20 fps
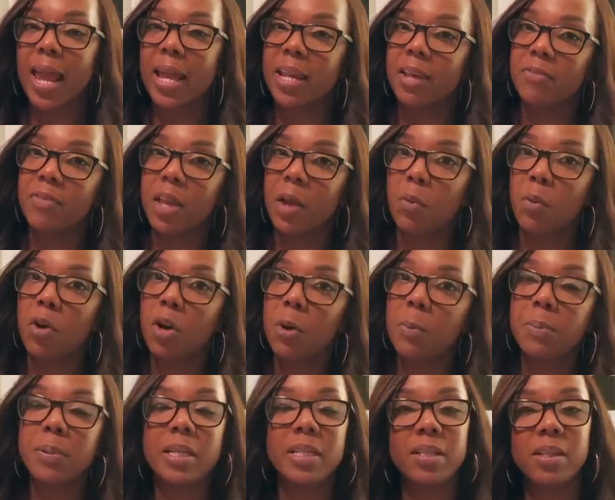and if they
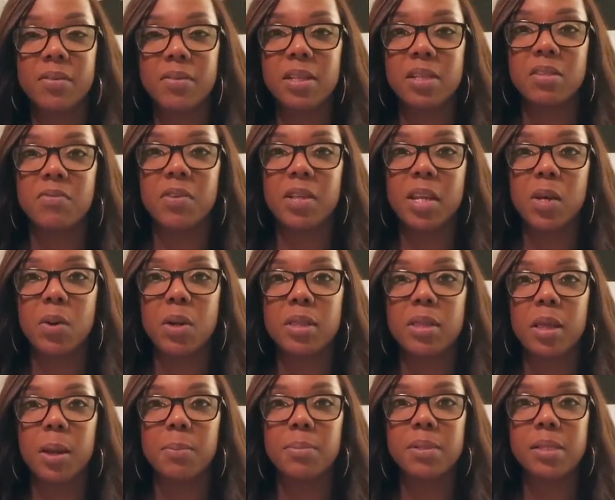were, please give this video
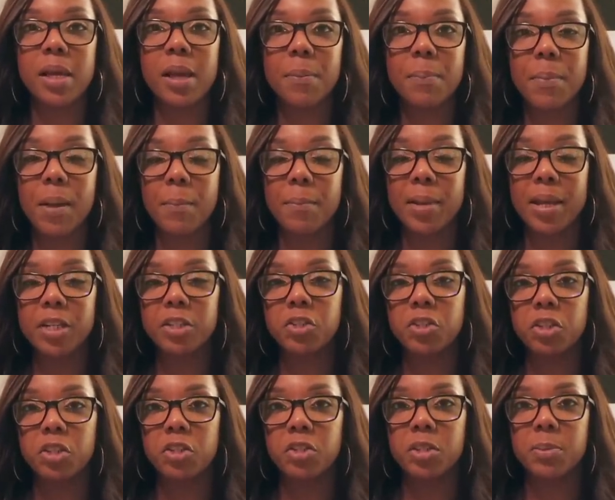a thumbs up, make
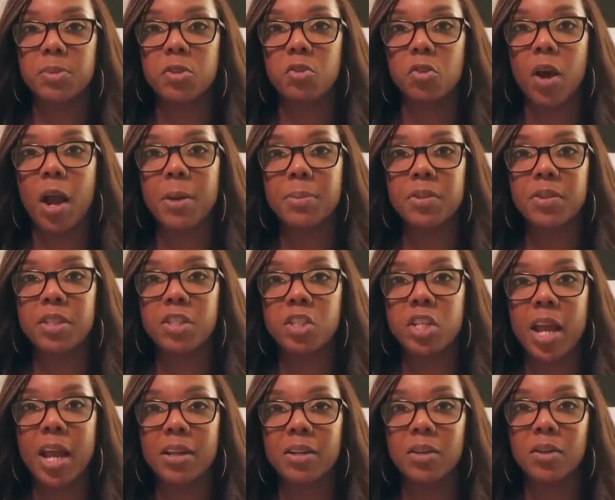sure you subscribe to the
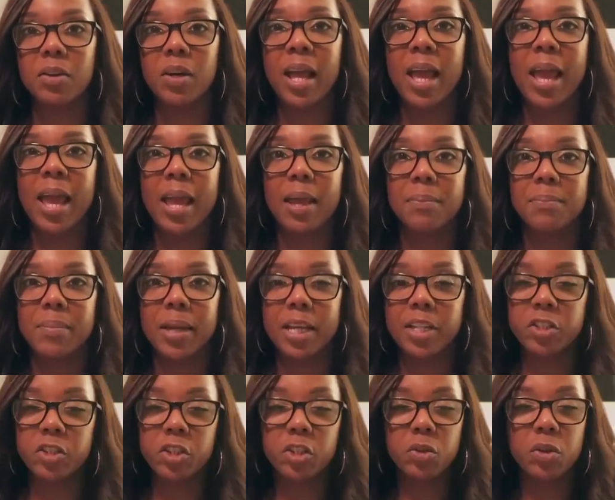channel, and
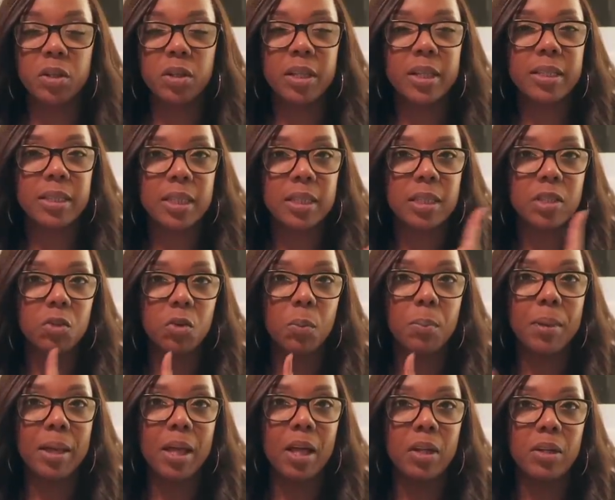make sure you click the
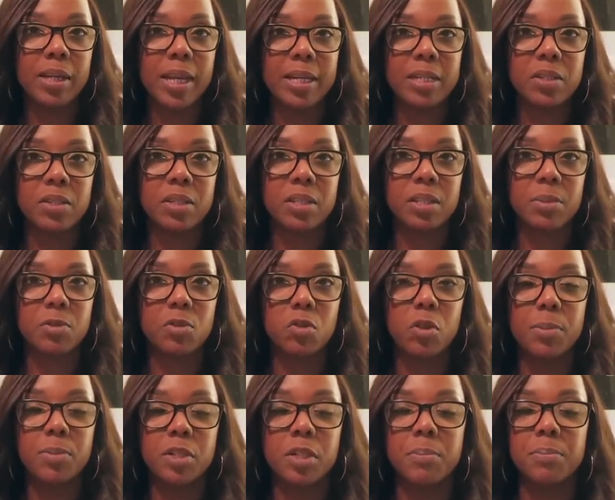little bell next to the
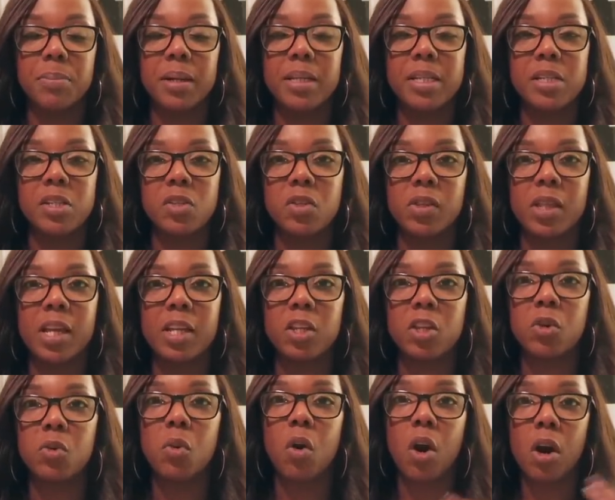subscription button so
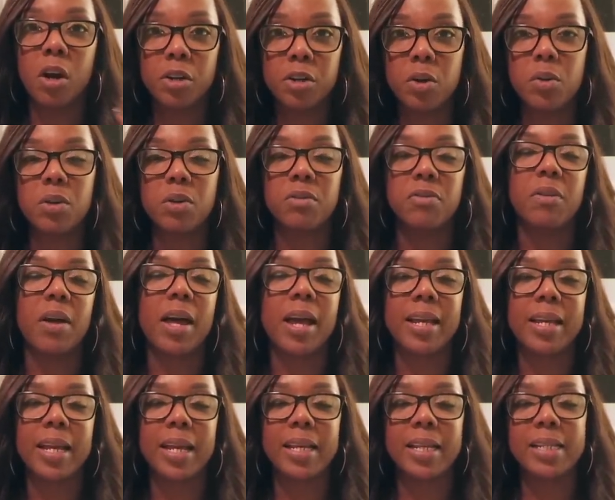that you are
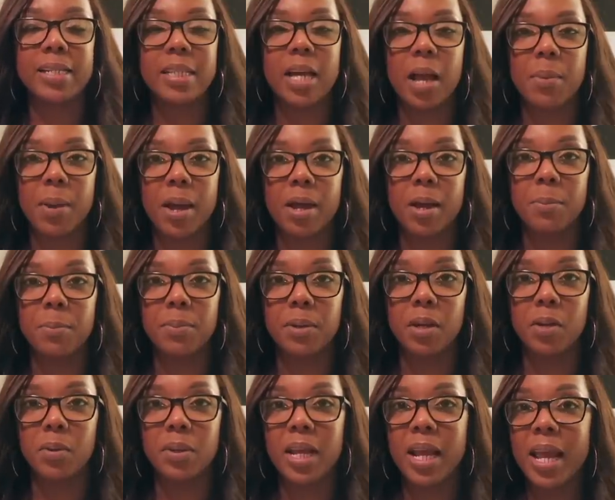notified anytime I
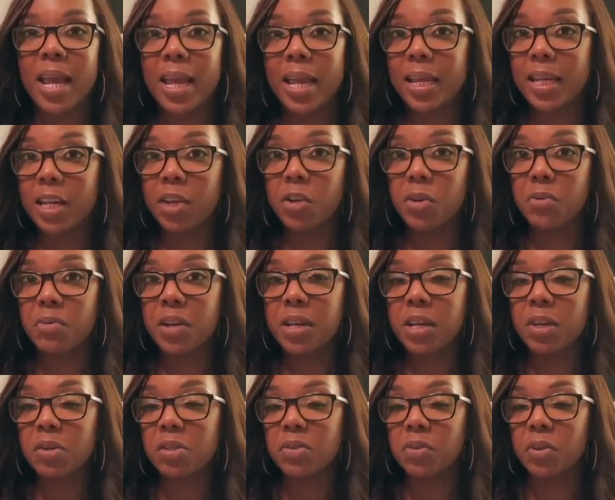upload any new
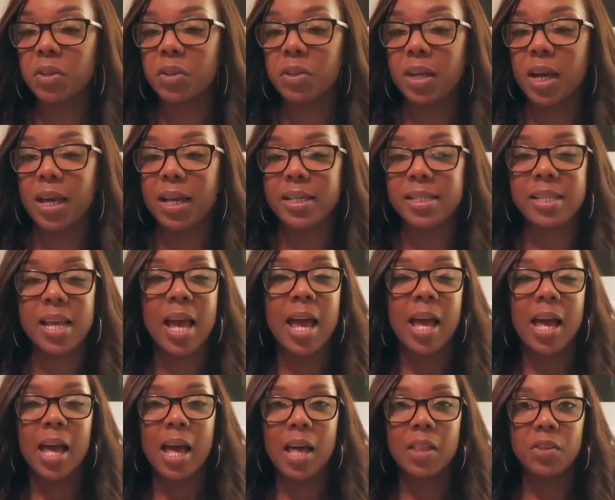videos for you guys.
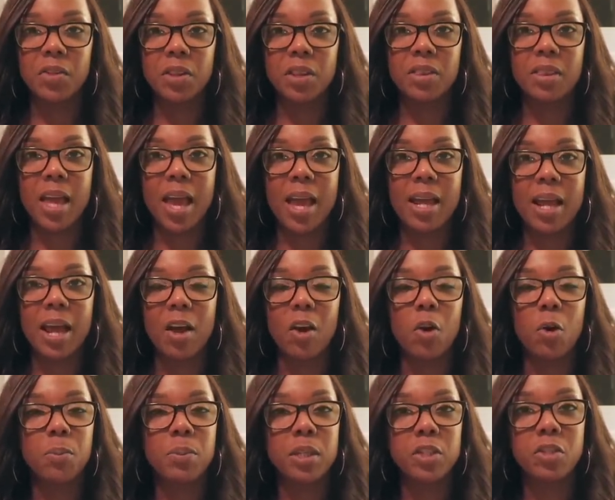Other than that, I
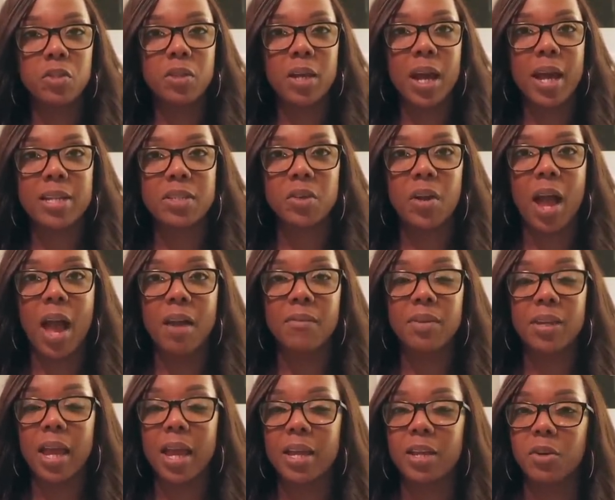hope that you guys are
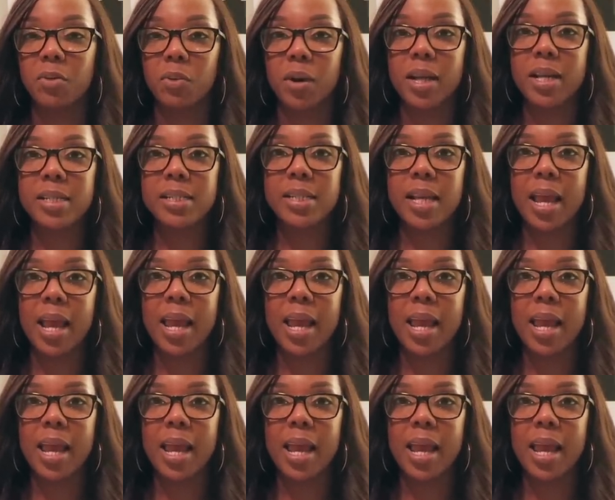having a great